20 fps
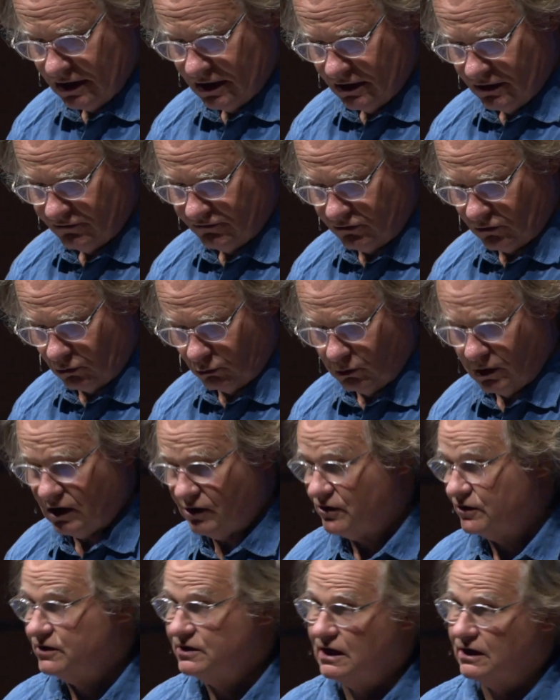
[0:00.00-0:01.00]
full well
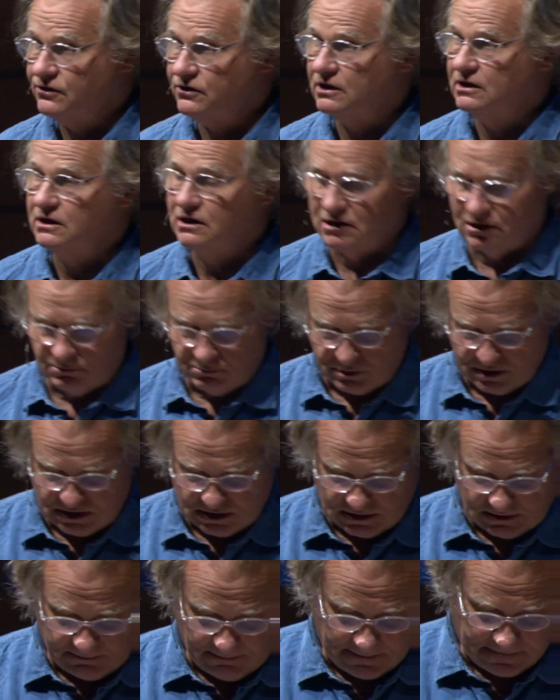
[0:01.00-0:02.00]
that nothing can
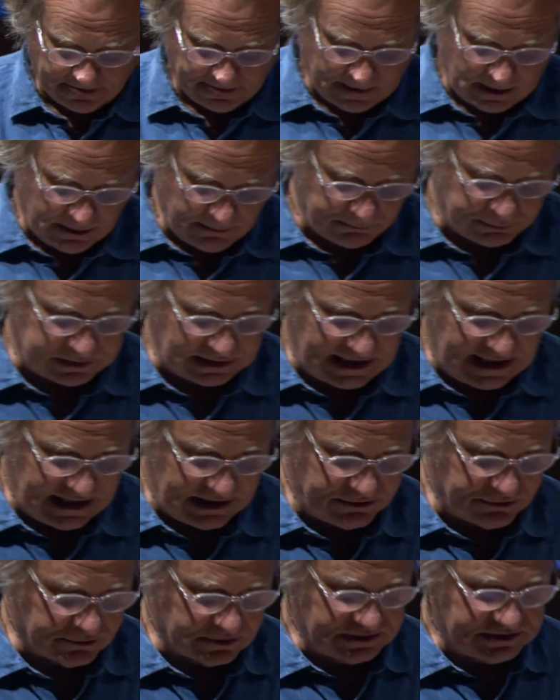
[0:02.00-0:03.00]
be
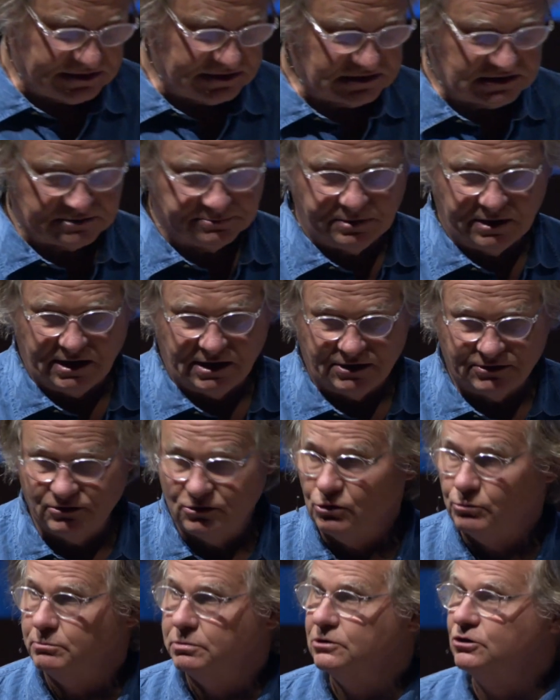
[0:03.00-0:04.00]
planned or anticipated,
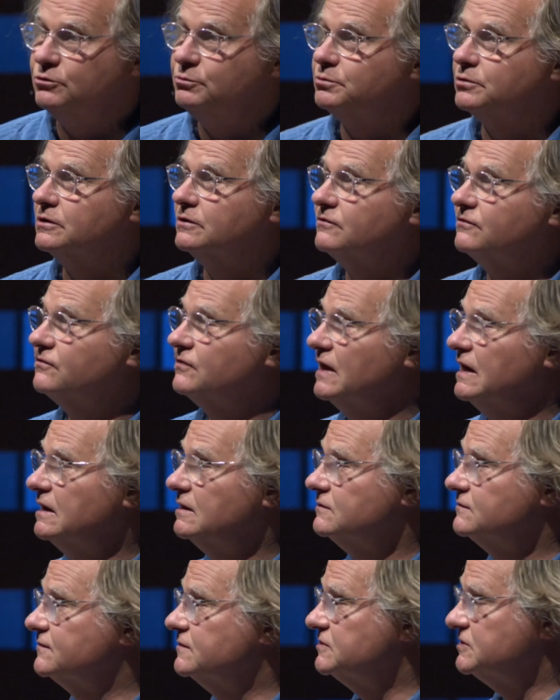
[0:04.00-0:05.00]
no blueprint
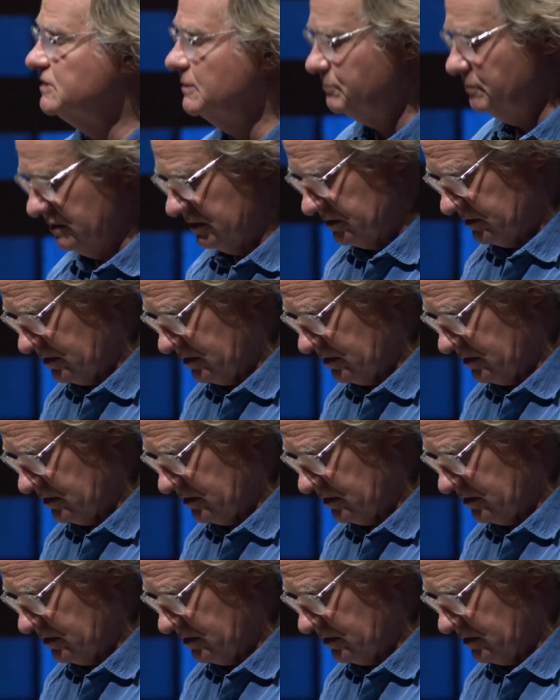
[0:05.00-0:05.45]
found for something as